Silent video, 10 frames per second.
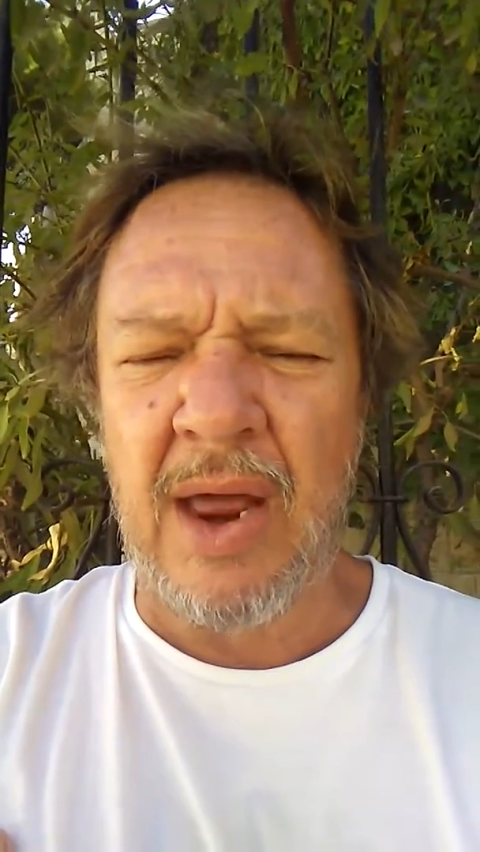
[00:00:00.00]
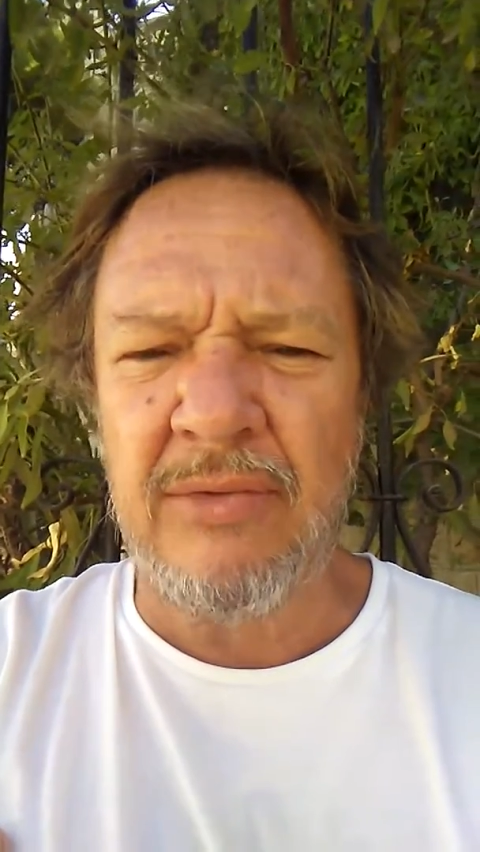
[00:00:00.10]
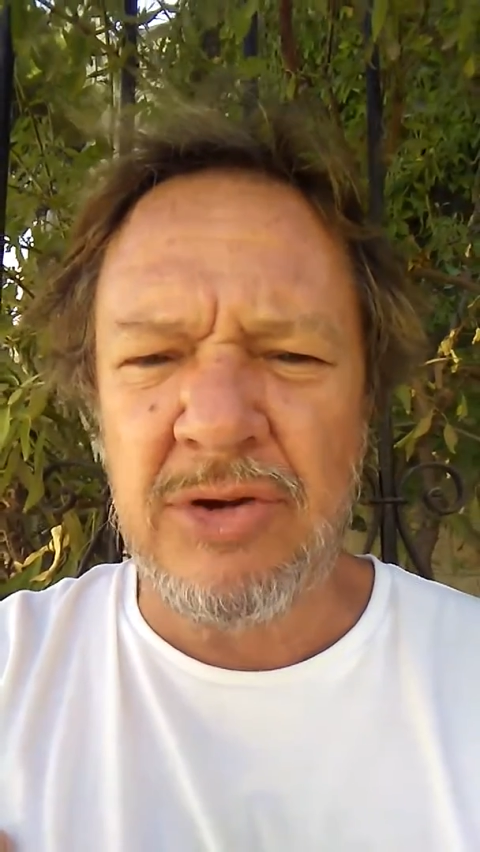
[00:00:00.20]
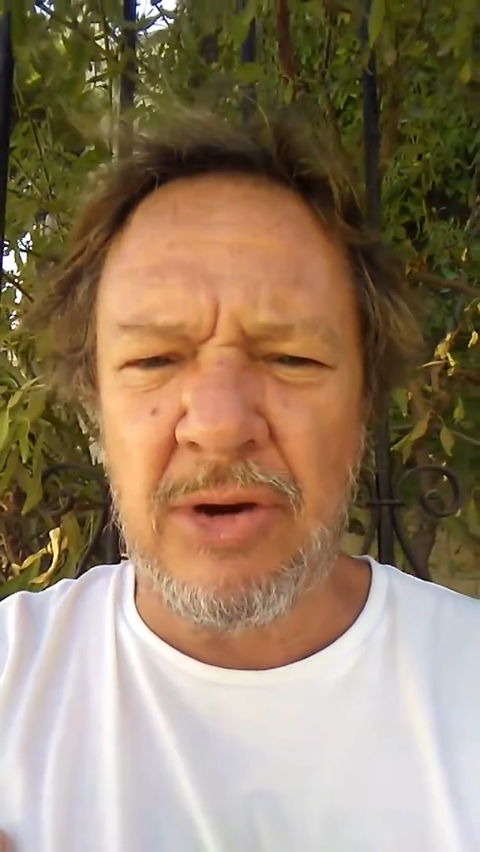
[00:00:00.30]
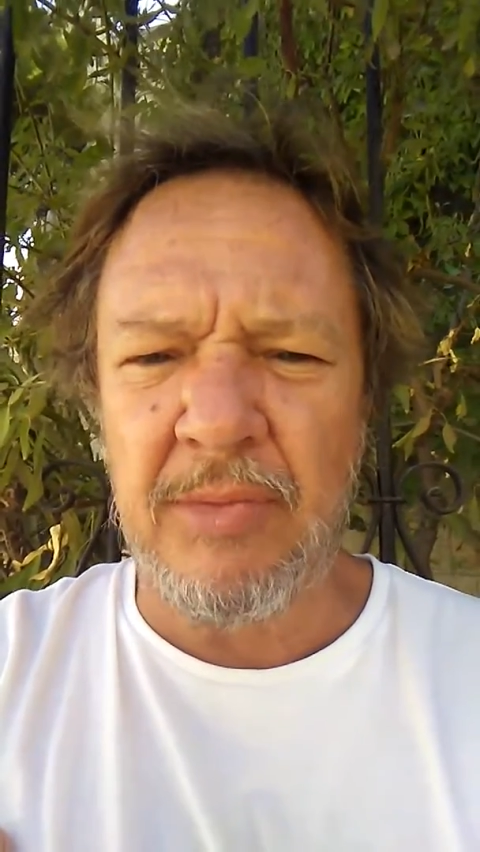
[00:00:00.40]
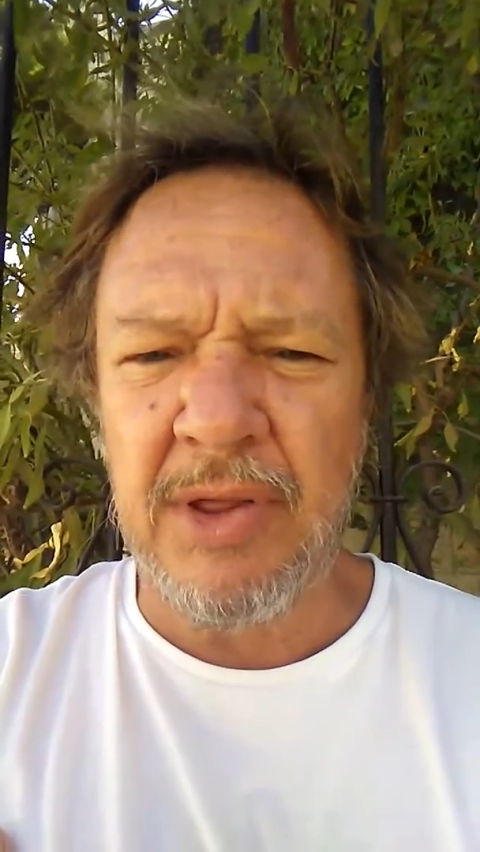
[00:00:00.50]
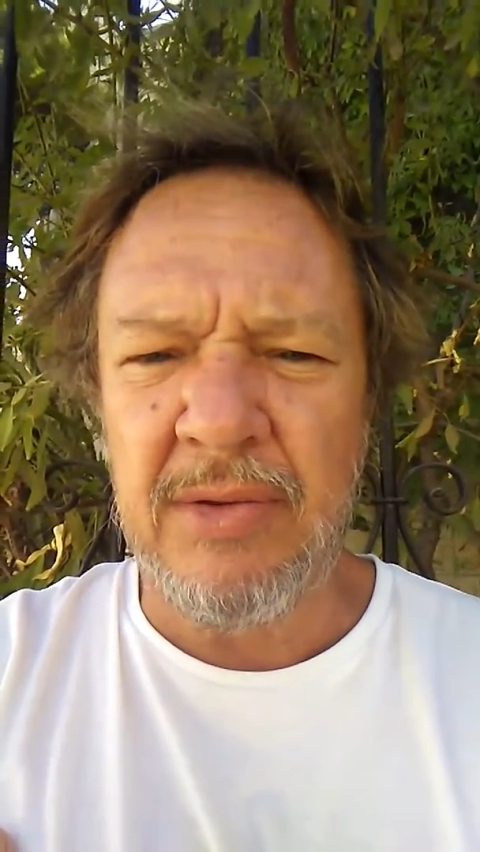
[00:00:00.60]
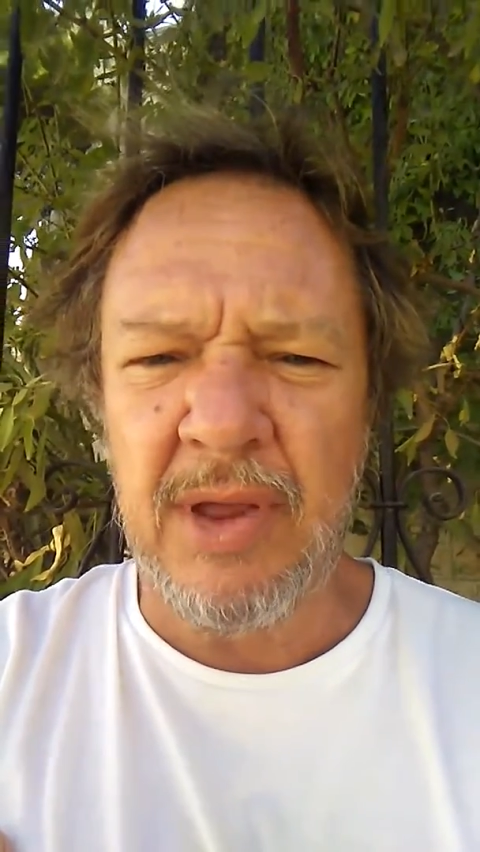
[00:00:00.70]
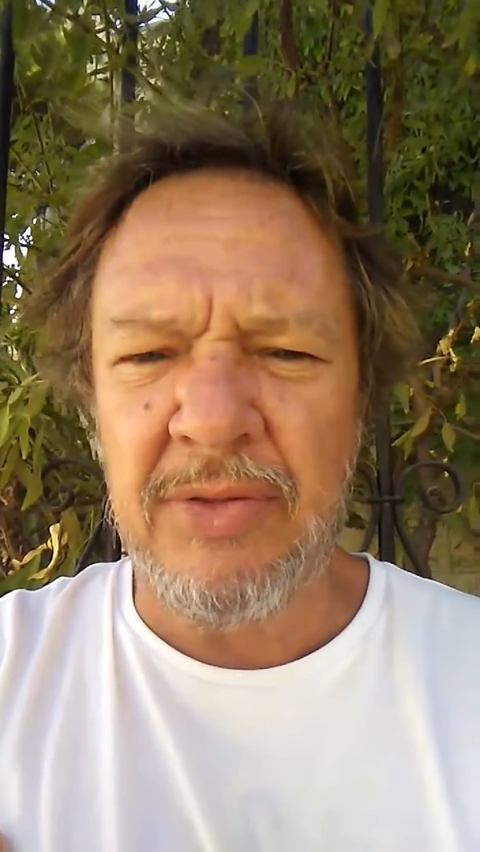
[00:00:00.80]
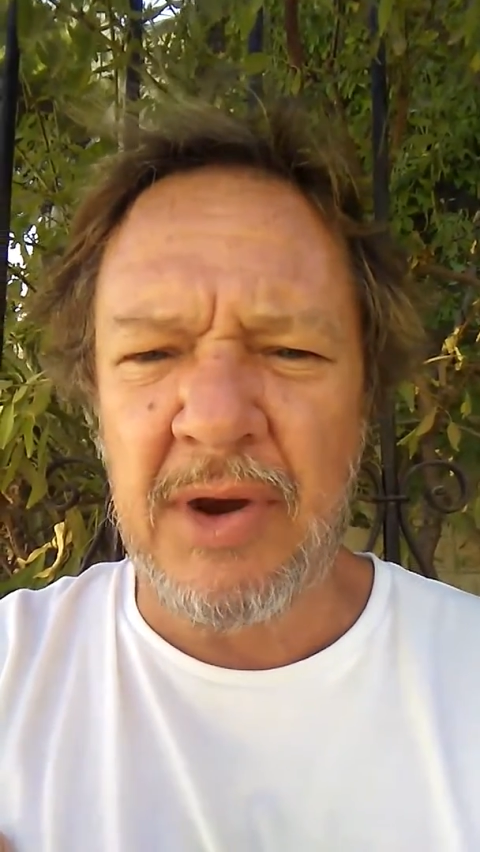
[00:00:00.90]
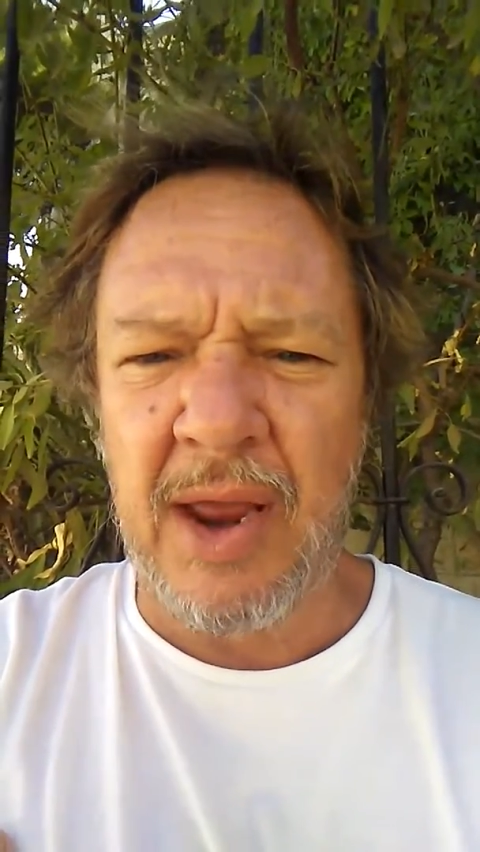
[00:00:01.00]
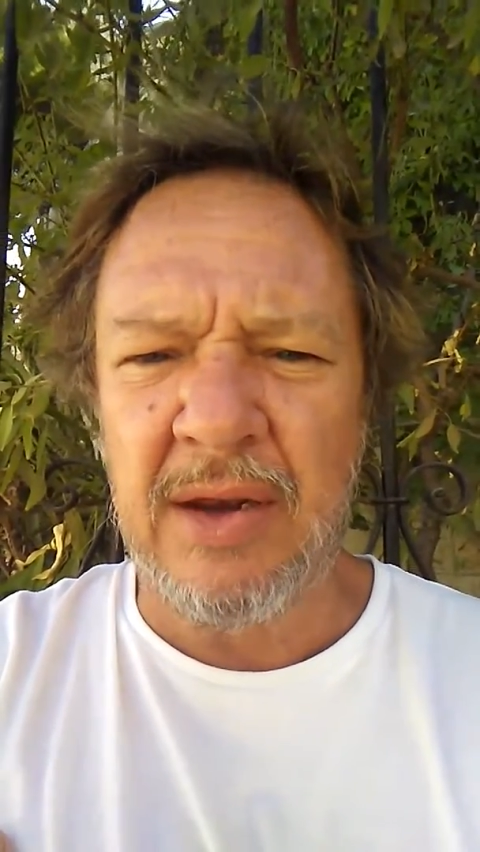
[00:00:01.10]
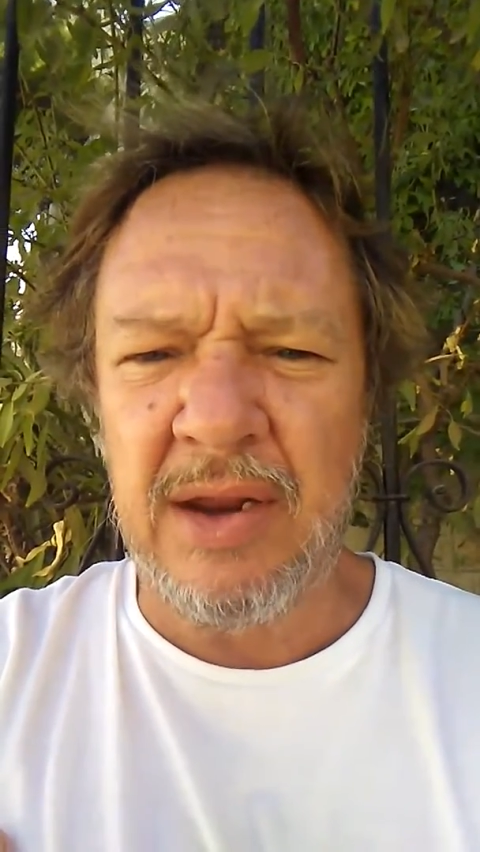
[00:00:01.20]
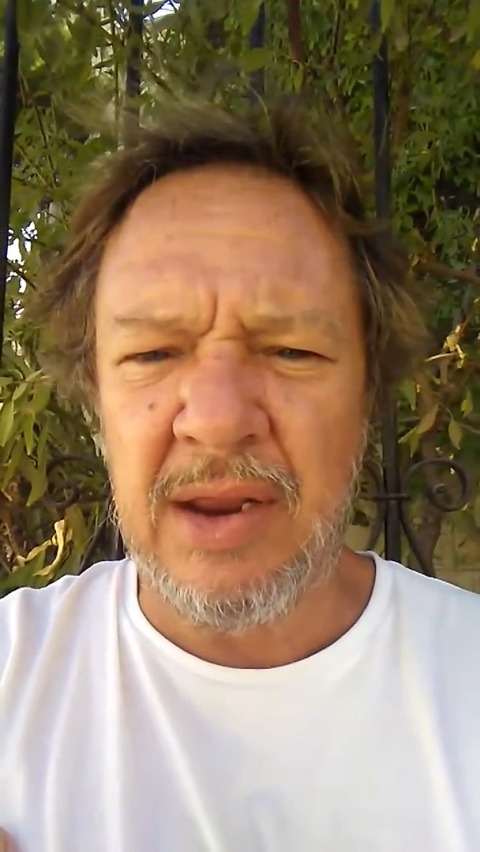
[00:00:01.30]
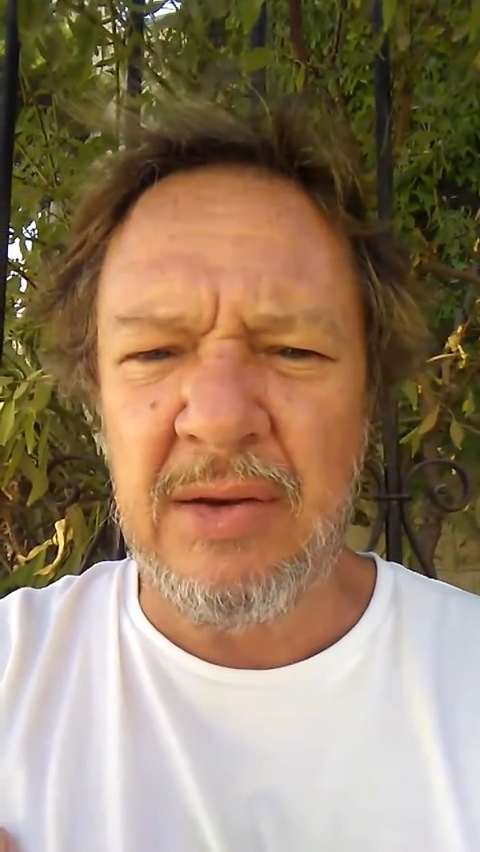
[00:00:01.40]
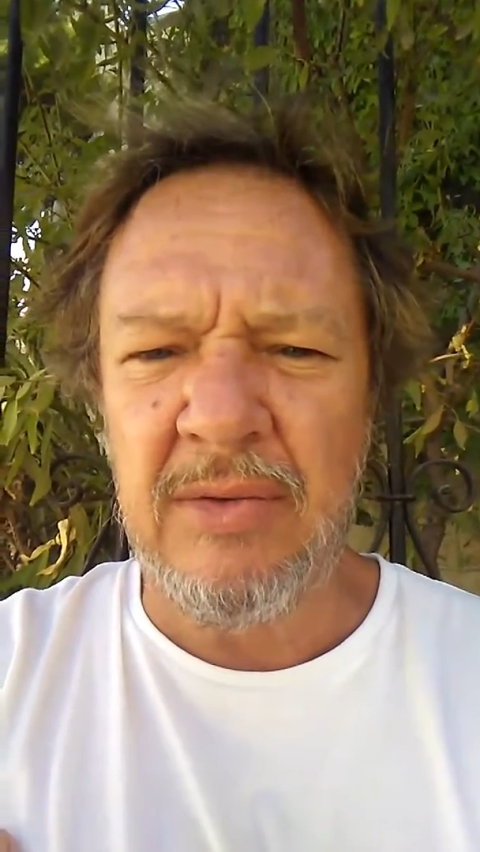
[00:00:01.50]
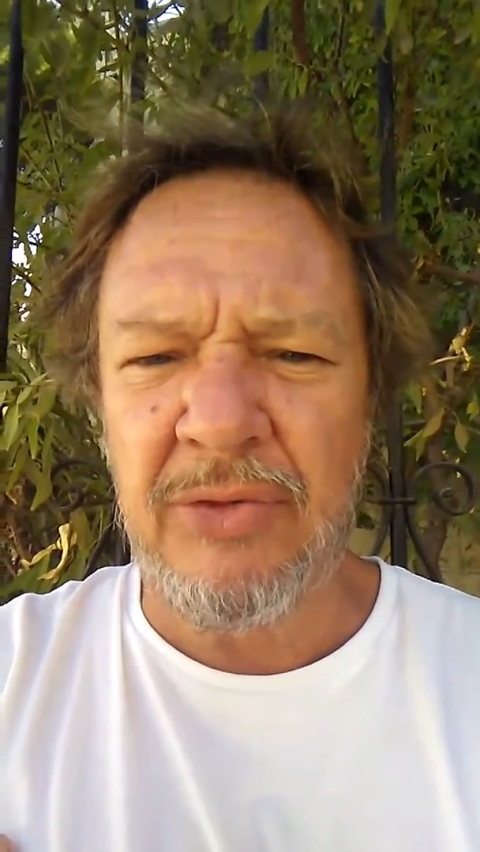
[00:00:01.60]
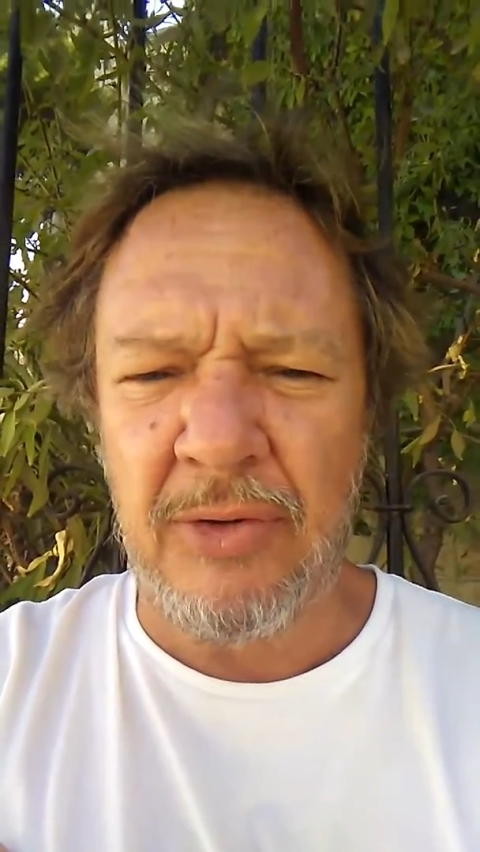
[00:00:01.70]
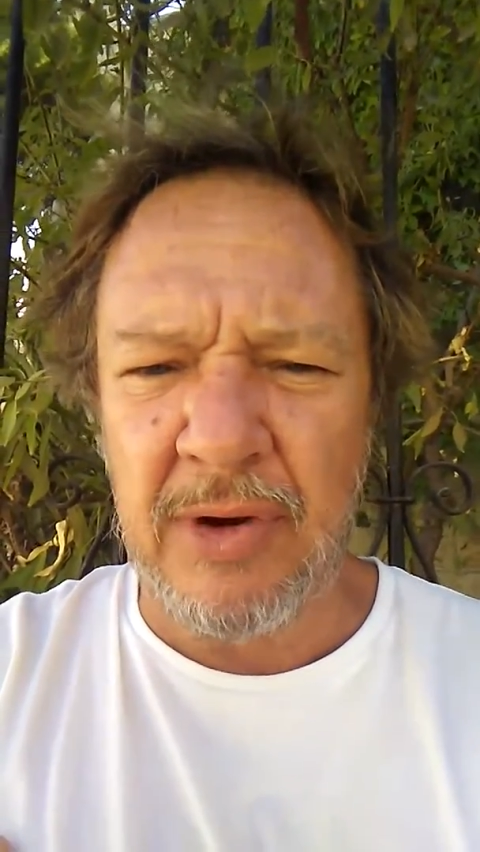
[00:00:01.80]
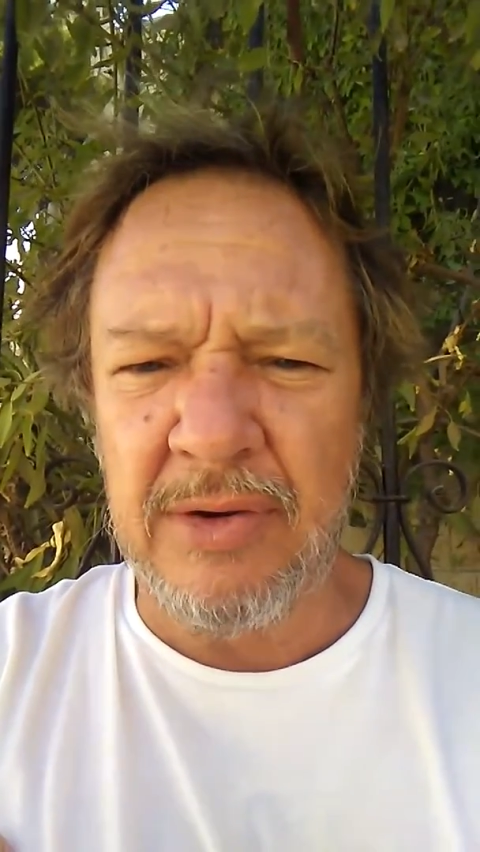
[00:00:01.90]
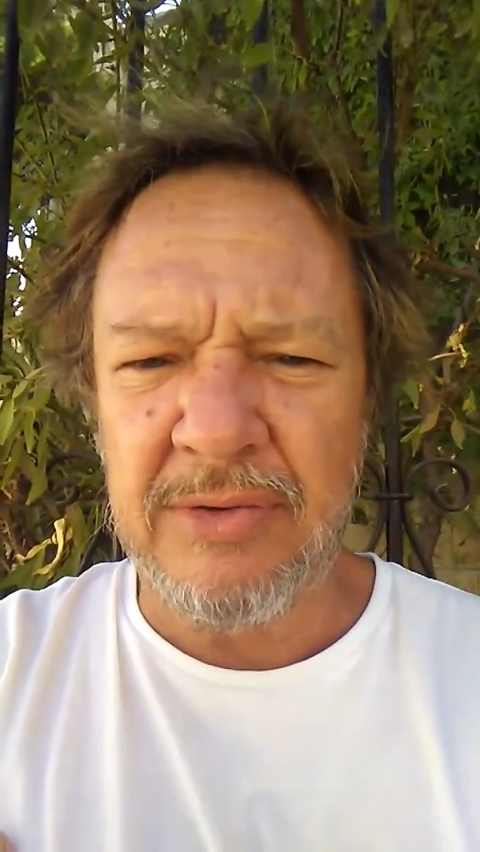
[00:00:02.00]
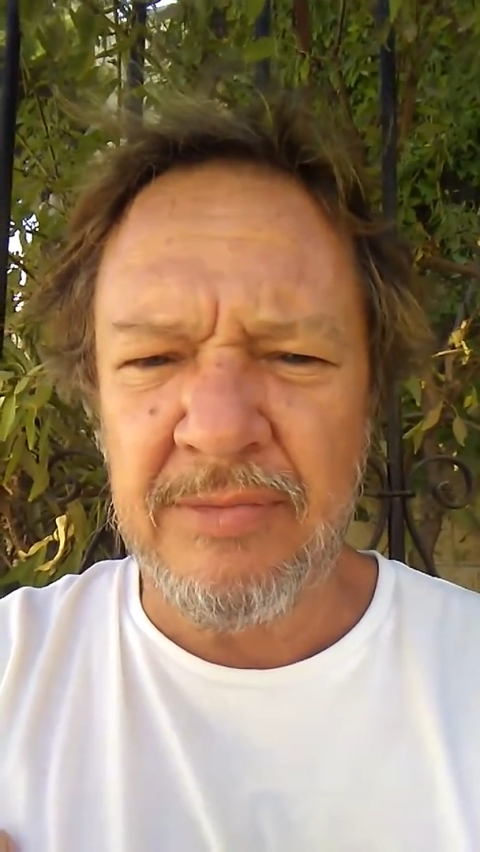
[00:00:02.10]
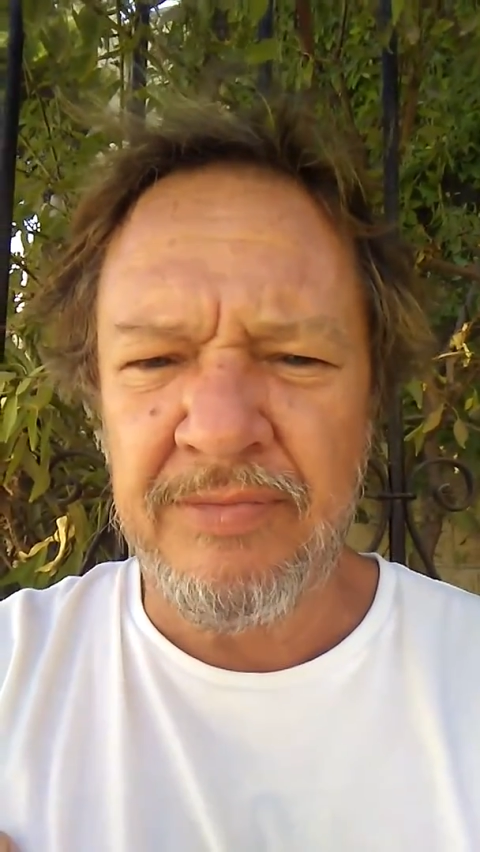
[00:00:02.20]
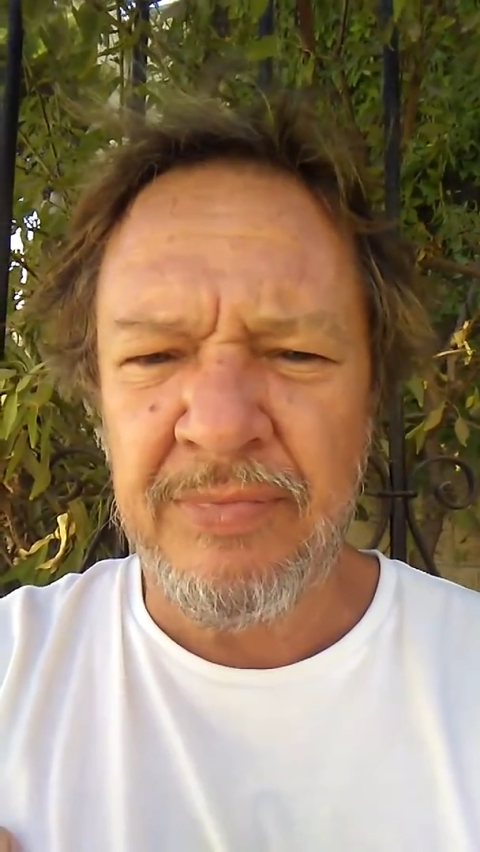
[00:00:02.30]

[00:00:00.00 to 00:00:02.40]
of Germany in the 1930s,